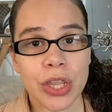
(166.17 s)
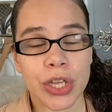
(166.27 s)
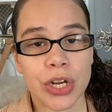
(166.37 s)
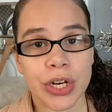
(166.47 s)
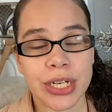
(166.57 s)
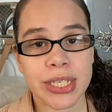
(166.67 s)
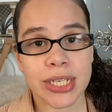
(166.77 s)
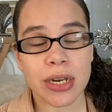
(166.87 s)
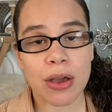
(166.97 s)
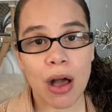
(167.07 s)
The nurse
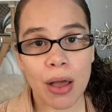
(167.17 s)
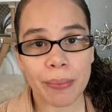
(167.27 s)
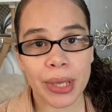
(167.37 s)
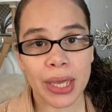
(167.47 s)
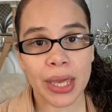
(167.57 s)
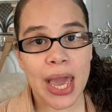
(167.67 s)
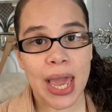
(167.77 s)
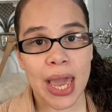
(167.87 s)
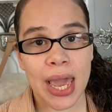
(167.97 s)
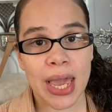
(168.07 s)
did call me
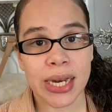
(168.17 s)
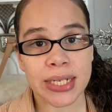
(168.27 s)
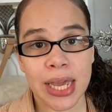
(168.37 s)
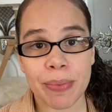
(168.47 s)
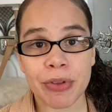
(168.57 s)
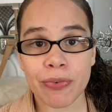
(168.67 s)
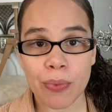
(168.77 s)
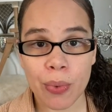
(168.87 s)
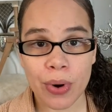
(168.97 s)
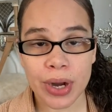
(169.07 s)
a day
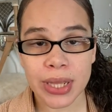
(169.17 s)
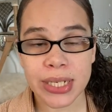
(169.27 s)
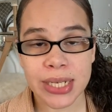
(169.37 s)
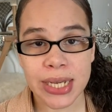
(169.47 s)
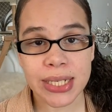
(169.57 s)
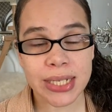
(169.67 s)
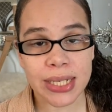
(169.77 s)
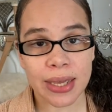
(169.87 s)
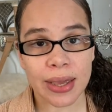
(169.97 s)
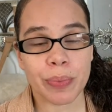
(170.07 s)
before the
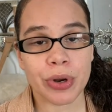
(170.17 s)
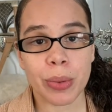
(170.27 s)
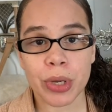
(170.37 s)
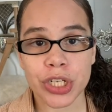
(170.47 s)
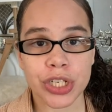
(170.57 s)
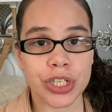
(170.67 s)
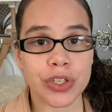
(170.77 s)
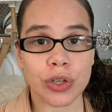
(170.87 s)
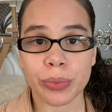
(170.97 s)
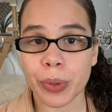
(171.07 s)
DNC, pretty much
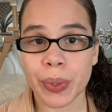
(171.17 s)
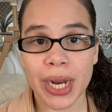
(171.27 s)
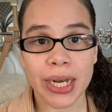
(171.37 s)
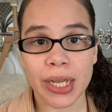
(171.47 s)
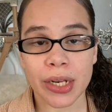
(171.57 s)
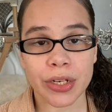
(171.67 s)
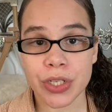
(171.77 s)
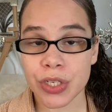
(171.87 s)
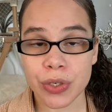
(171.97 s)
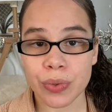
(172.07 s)
just told me what I needed
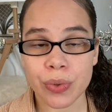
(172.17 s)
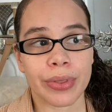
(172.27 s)
to do.